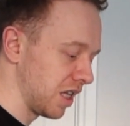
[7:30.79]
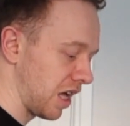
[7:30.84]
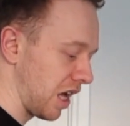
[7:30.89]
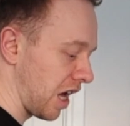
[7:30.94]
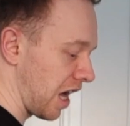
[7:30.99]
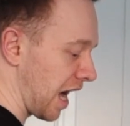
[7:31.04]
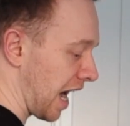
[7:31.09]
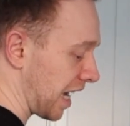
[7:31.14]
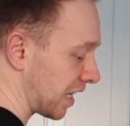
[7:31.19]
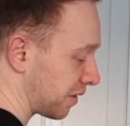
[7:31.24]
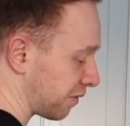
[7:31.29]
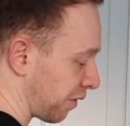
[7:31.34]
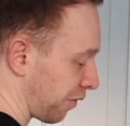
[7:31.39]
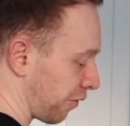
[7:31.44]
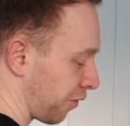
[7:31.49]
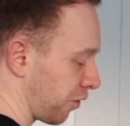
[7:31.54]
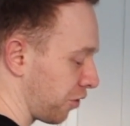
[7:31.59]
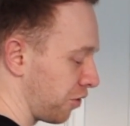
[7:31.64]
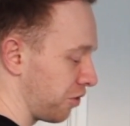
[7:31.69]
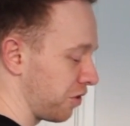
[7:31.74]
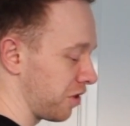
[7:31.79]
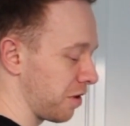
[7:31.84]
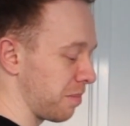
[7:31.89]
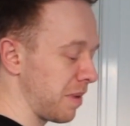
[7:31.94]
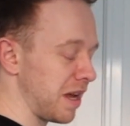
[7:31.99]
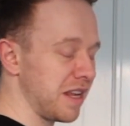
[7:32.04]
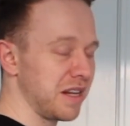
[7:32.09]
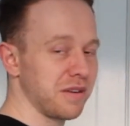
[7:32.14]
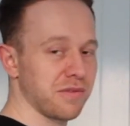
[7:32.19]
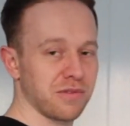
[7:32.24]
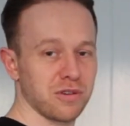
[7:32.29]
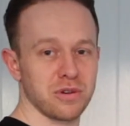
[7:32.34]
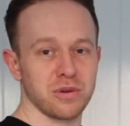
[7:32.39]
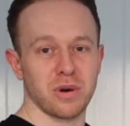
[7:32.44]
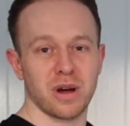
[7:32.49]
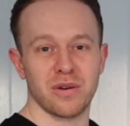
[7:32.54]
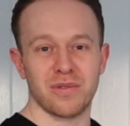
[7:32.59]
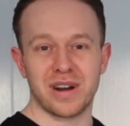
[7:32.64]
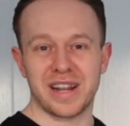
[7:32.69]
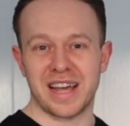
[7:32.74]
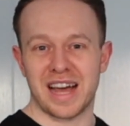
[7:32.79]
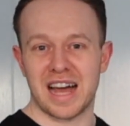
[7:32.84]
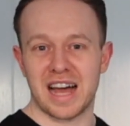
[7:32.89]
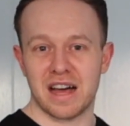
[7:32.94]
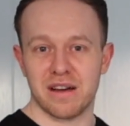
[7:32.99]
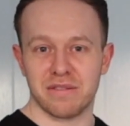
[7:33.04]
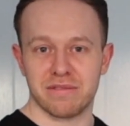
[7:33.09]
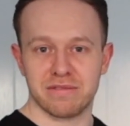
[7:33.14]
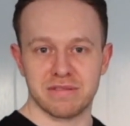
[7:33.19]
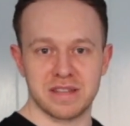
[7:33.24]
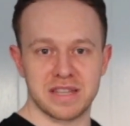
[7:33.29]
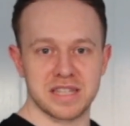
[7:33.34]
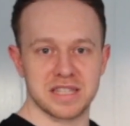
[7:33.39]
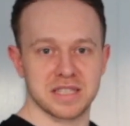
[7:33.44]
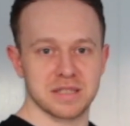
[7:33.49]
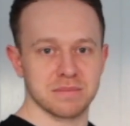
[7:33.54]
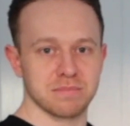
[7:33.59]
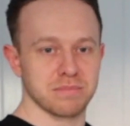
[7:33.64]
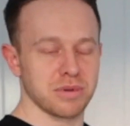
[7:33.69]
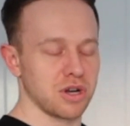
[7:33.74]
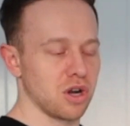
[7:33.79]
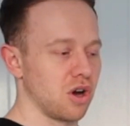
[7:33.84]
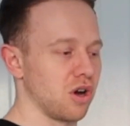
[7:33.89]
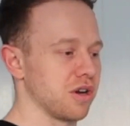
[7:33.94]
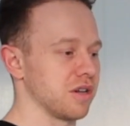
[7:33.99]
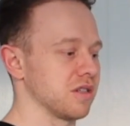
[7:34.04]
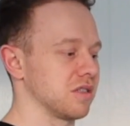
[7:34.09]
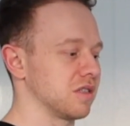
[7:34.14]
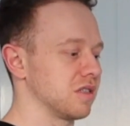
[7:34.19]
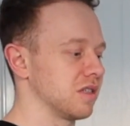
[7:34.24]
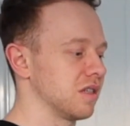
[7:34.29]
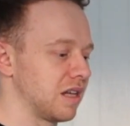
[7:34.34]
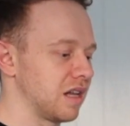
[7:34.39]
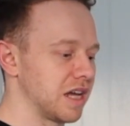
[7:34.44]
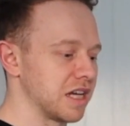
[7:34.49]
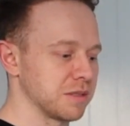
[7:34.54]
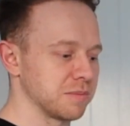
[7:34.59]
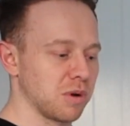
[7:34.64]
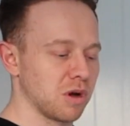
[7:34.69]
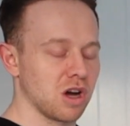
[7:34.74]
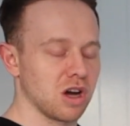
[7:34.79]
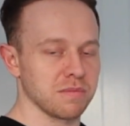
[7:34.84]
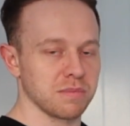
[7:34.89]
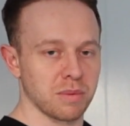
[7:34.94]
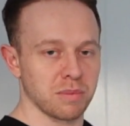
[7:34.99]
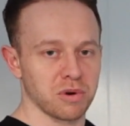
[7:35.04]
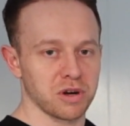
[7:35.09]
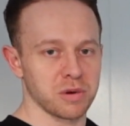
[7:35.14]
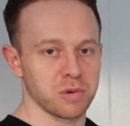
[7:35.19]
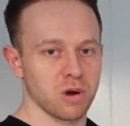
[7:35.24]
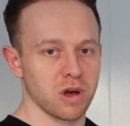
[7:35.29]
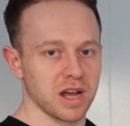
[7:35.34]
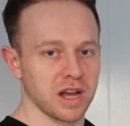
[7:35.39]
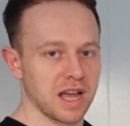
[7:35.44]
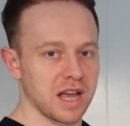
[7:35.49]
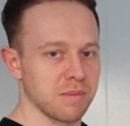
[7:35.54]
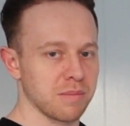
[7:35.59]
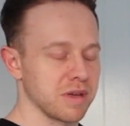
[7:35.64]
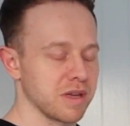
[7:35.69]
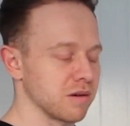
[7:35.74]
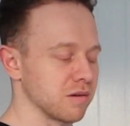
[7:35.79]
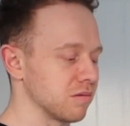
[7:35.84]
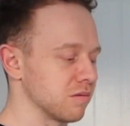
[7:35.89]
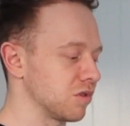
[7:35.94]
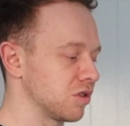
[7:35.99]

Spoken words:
As for fruit, the main fruit I already have is bananas, like as part of my pre-workout meal.